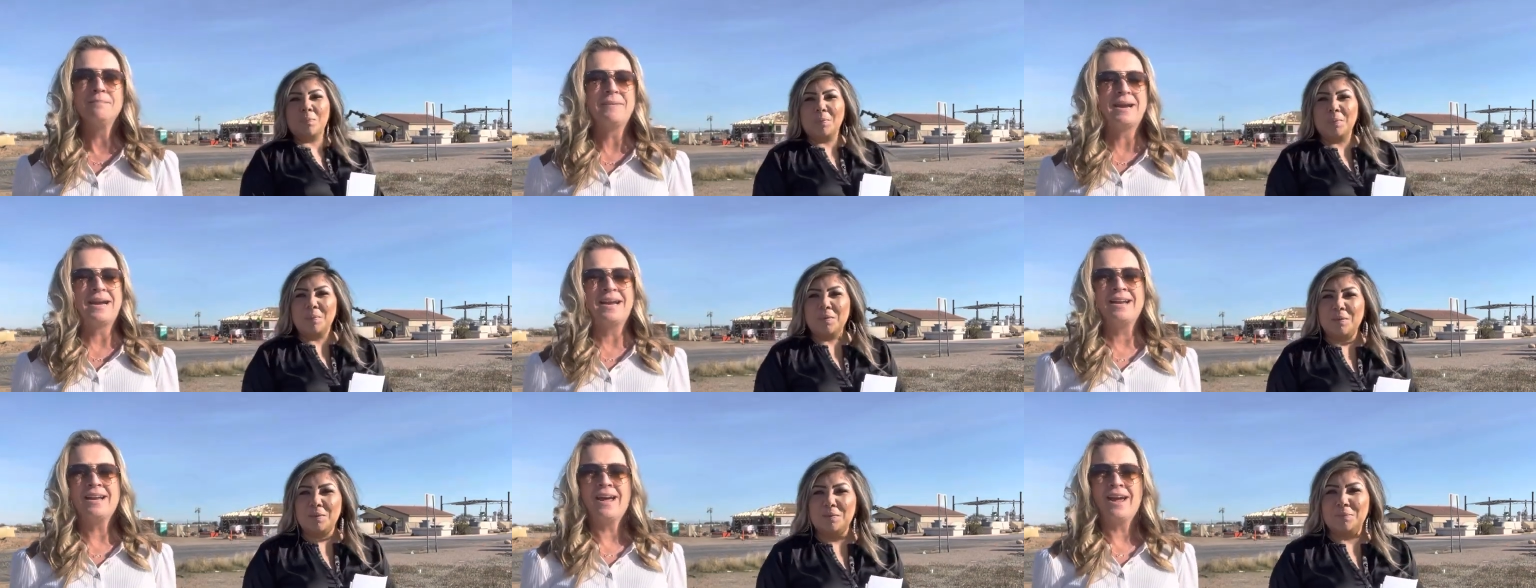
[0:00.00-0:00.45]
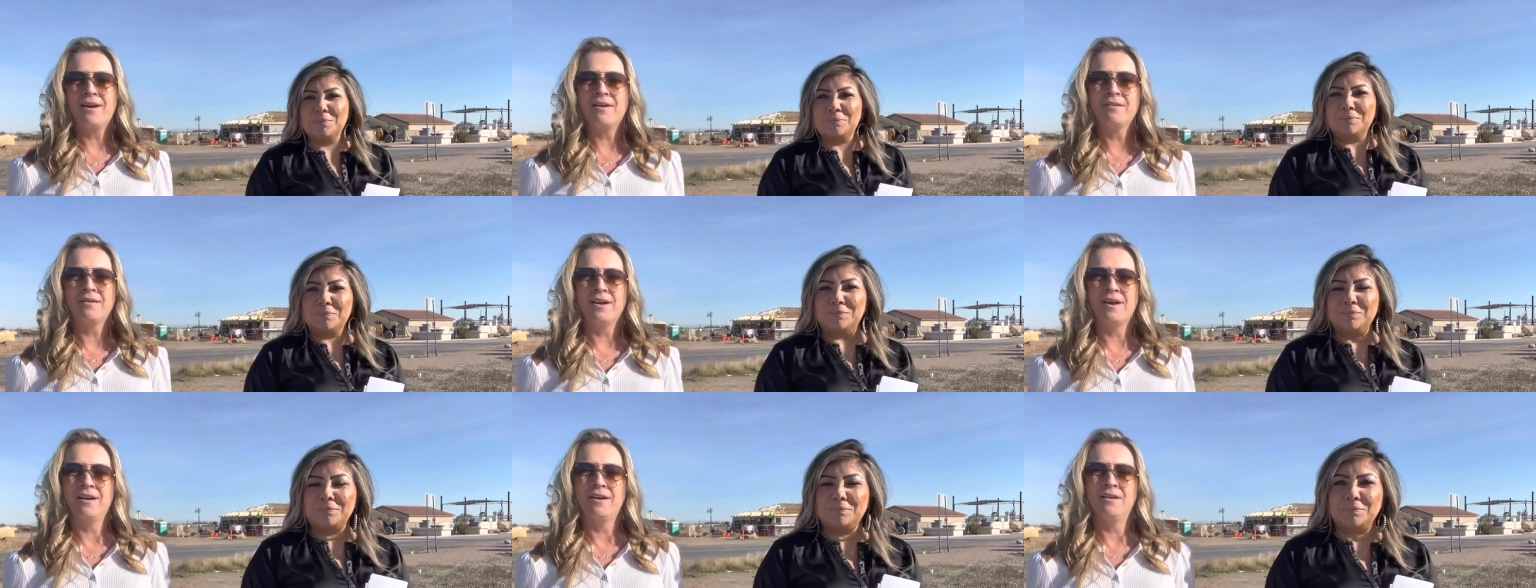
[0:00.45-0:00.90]
Speaker 1: made
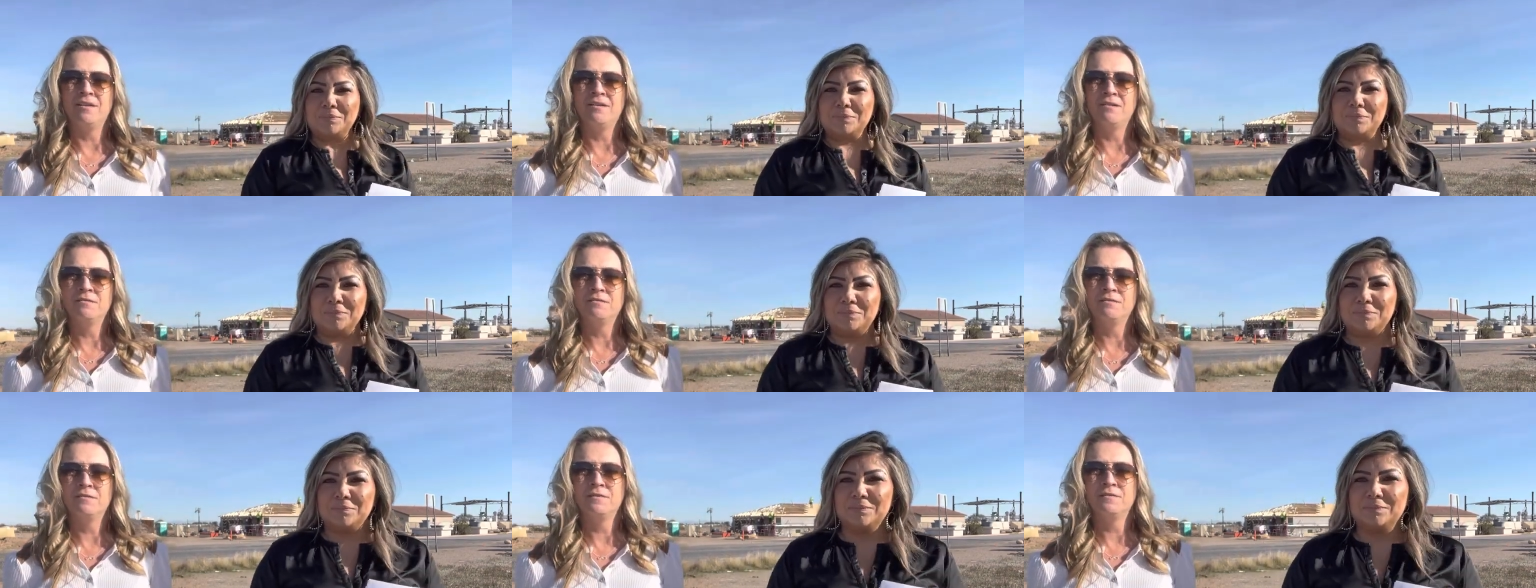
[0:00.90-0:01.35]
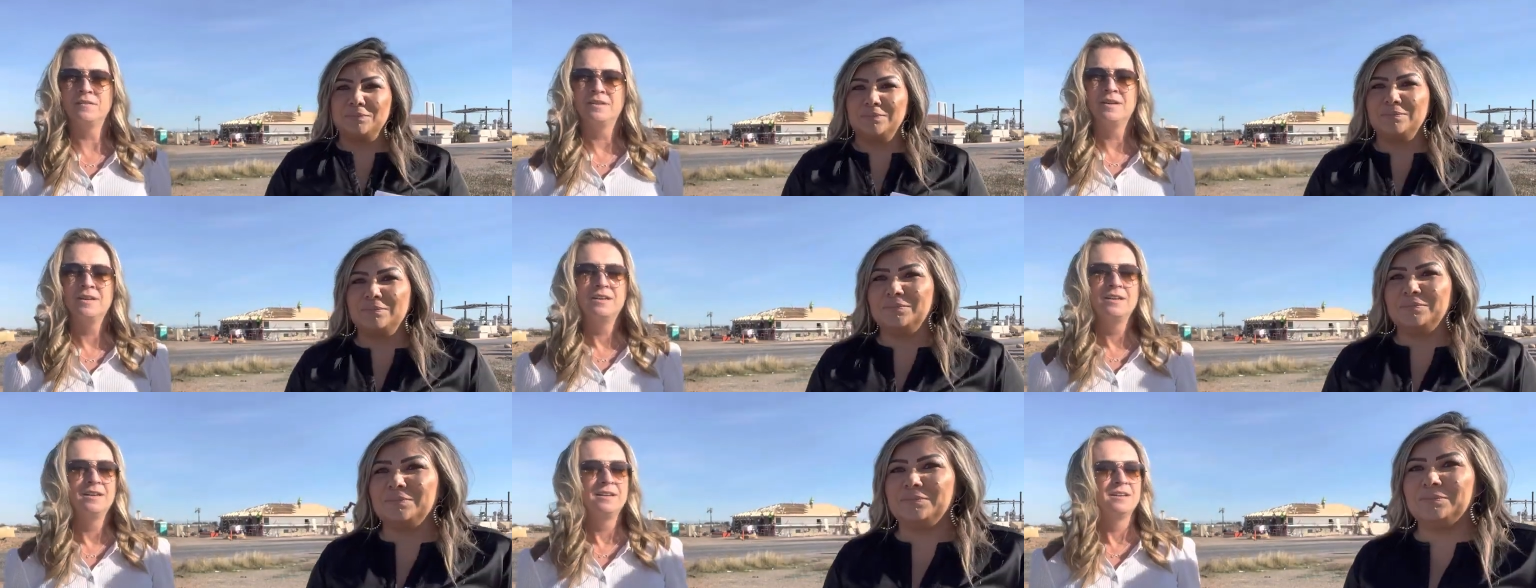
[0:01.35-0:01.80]
out of
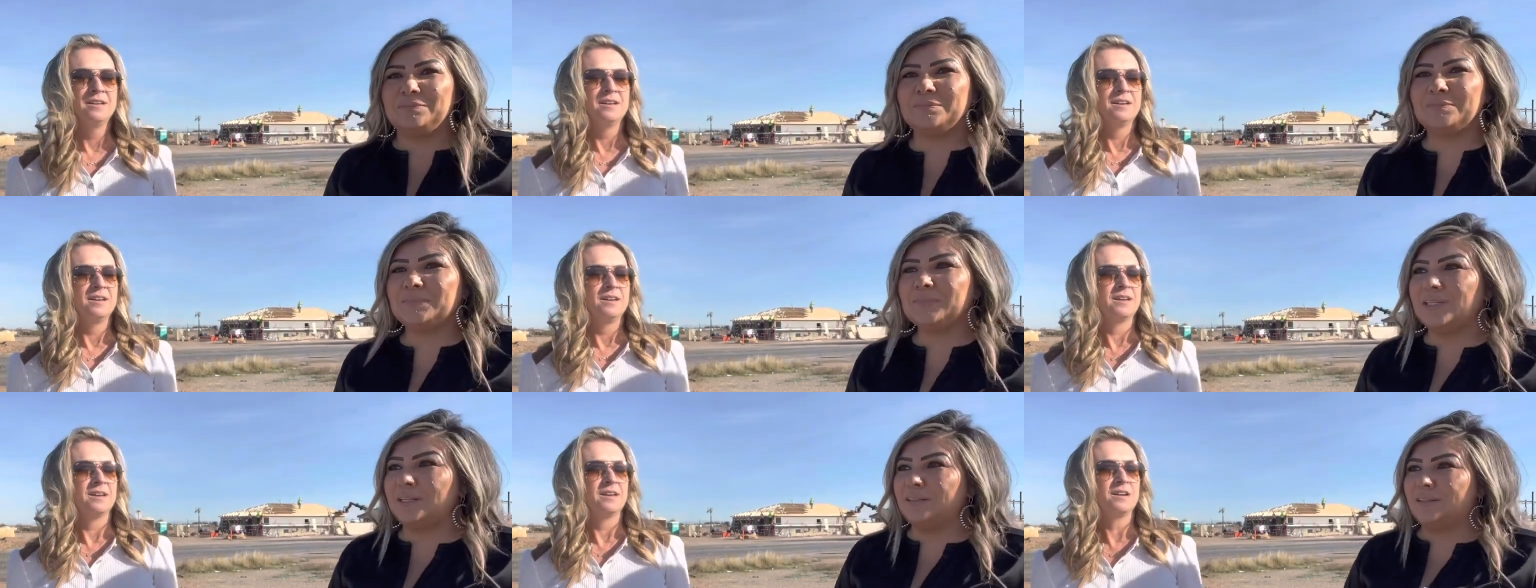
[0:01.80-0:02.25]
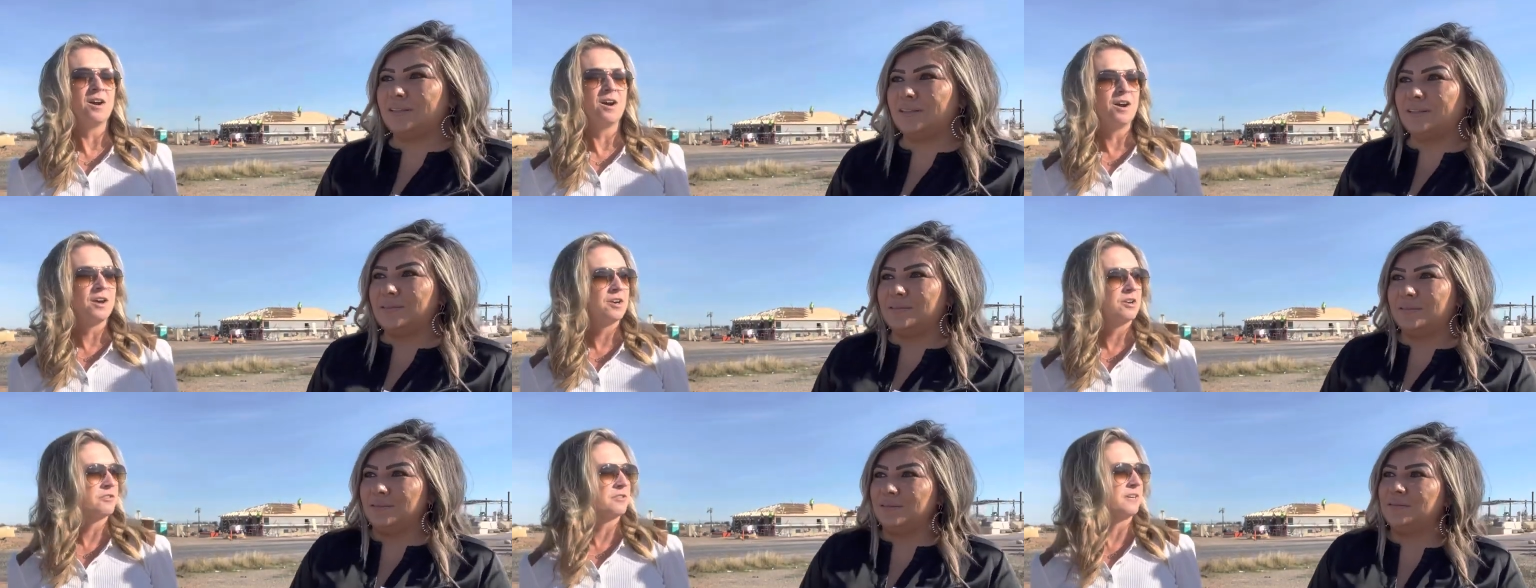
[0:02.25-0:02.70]

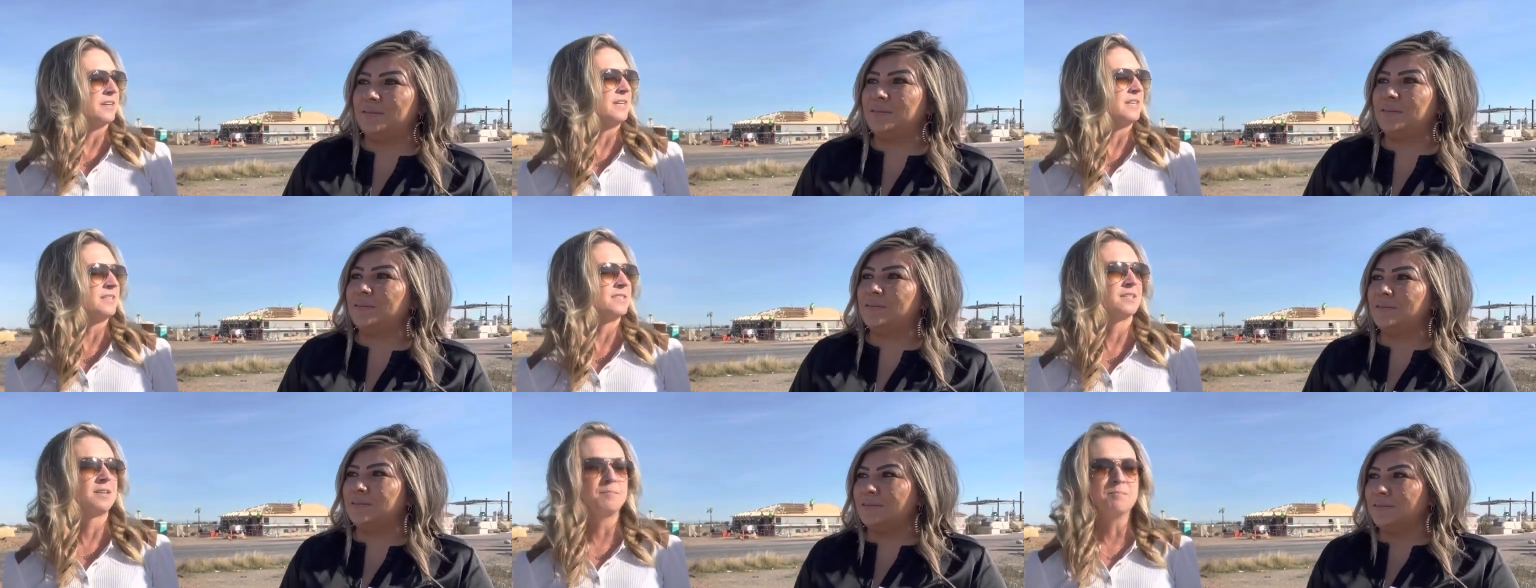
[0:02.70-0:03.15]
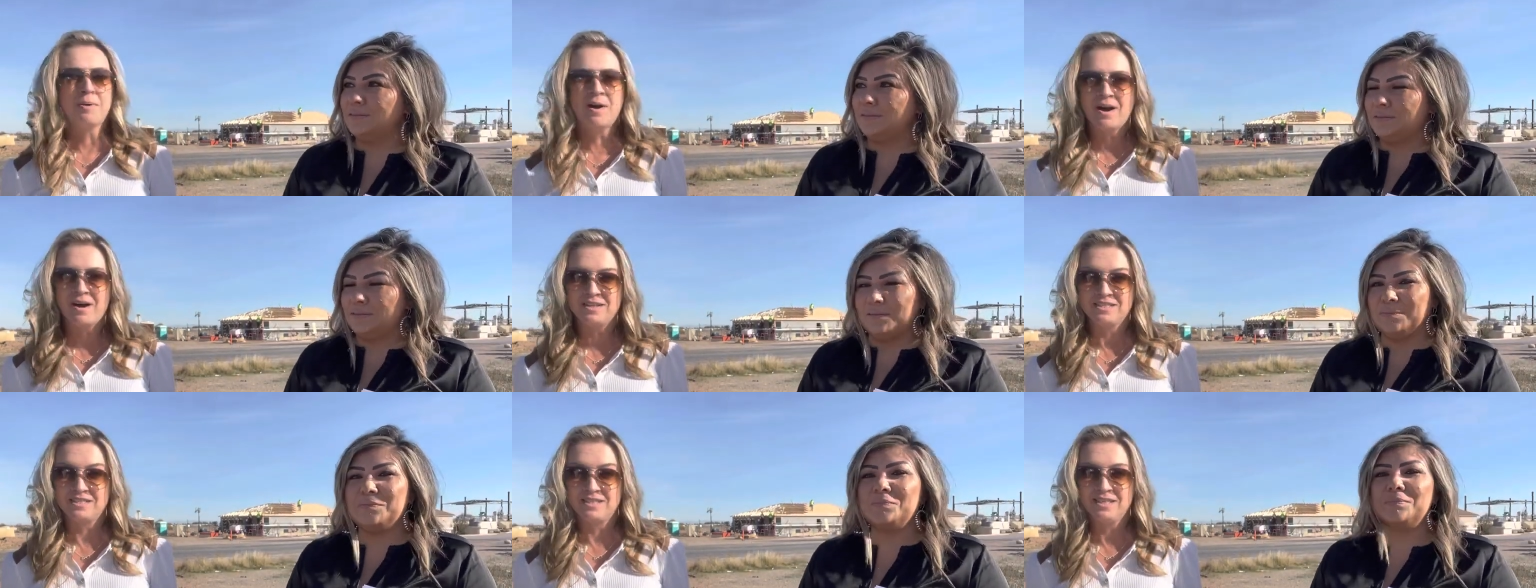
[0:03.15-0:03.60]
concrete
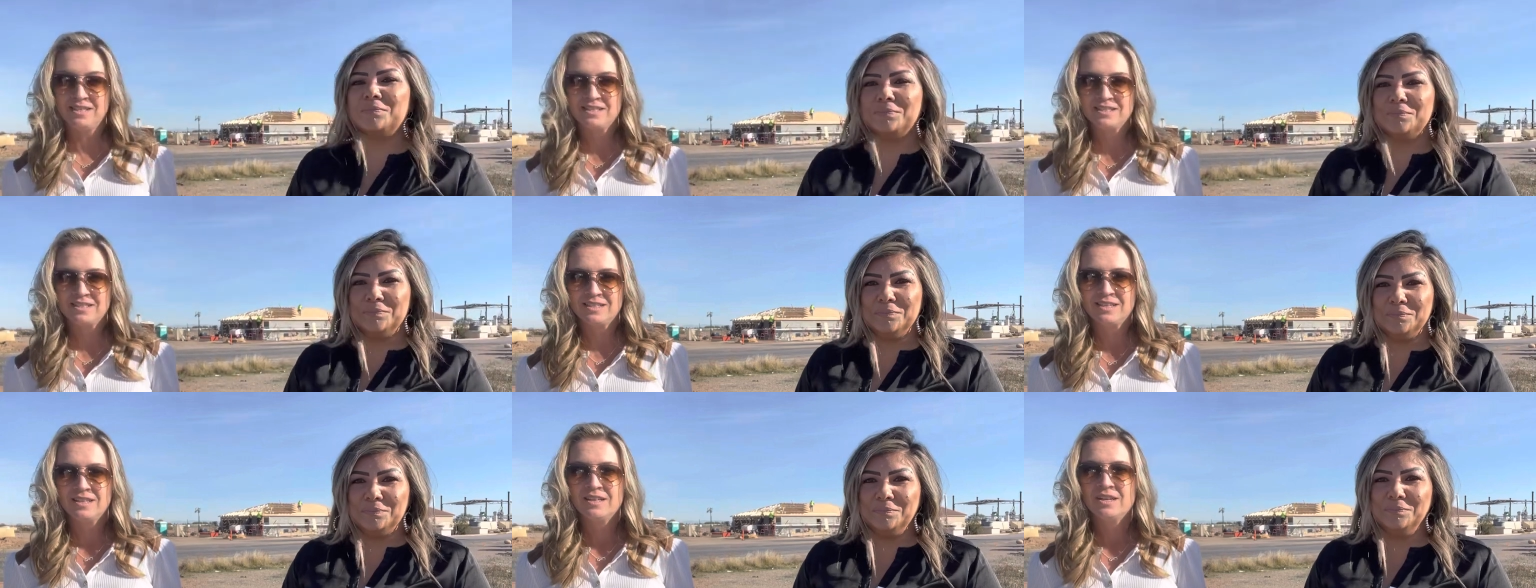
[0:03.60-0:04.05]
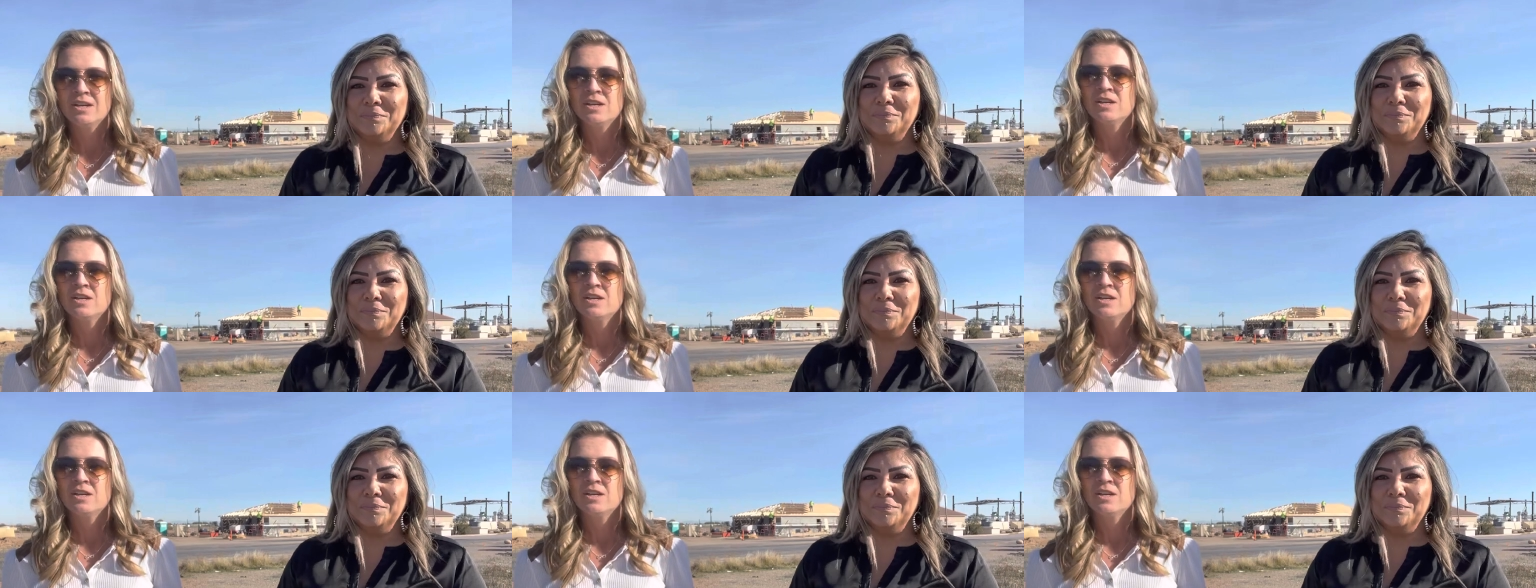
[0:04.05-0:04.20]
composite. Mm -hmm.